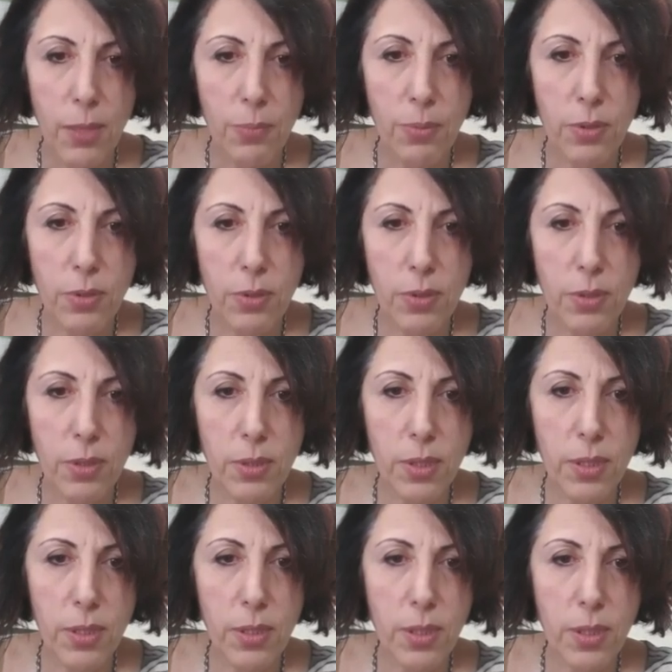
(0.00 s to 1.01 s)
put the
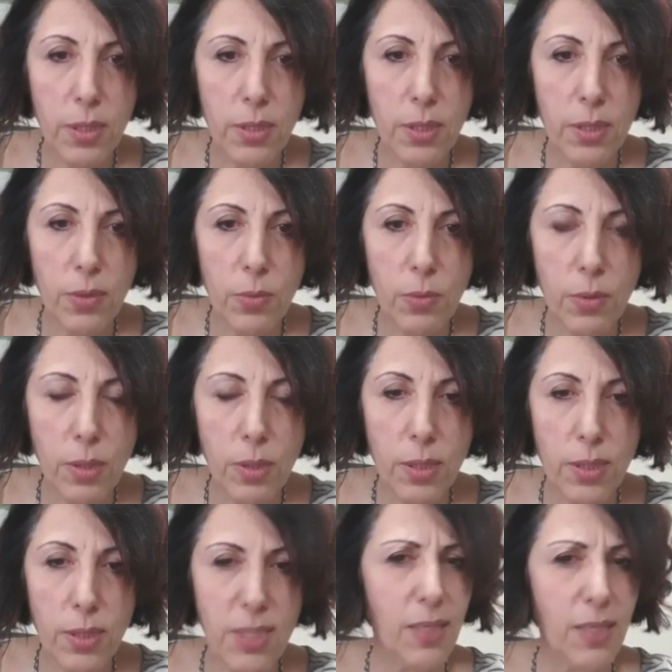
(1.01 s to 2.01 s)
Equinox underwater.
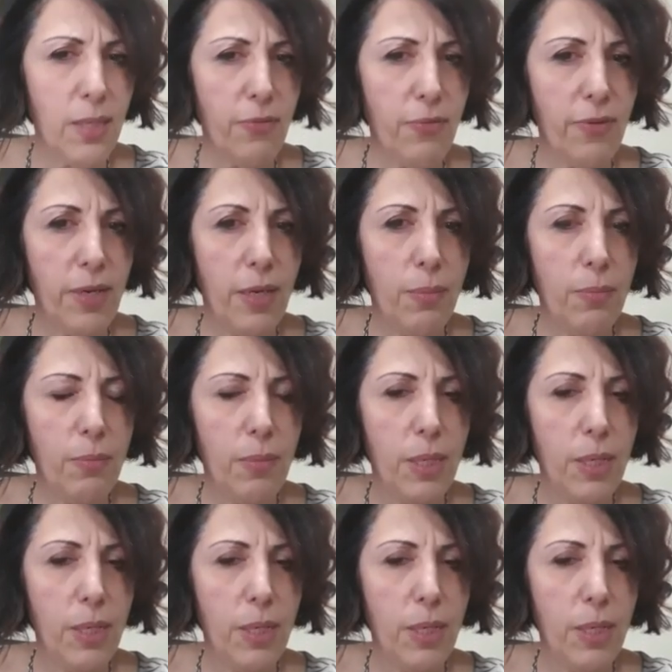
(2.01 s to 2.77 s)
Single frame.